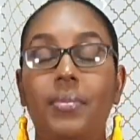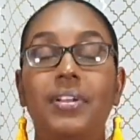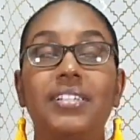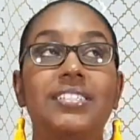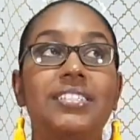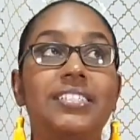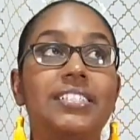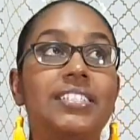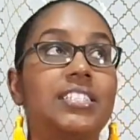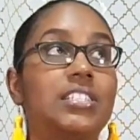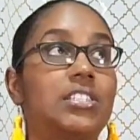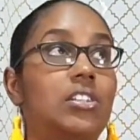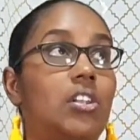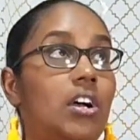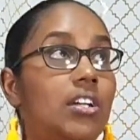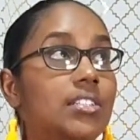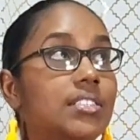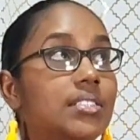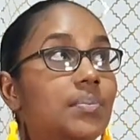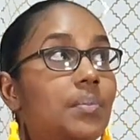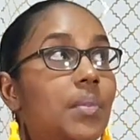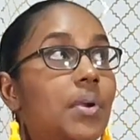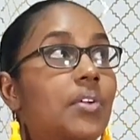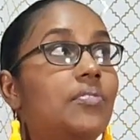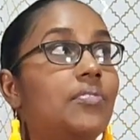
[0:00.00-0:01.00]
It is
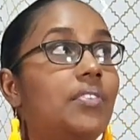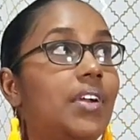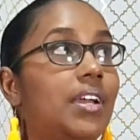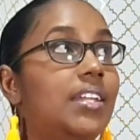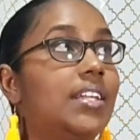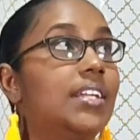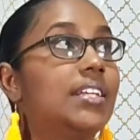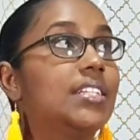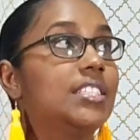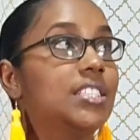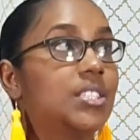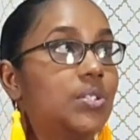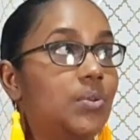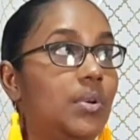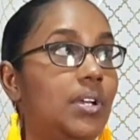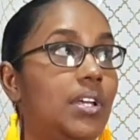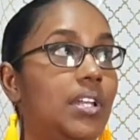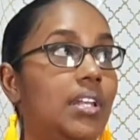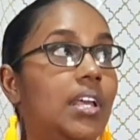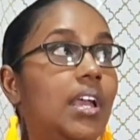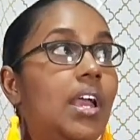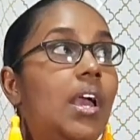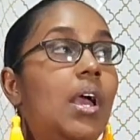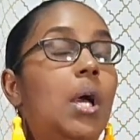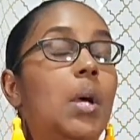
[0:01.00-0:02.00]
not my finest sewing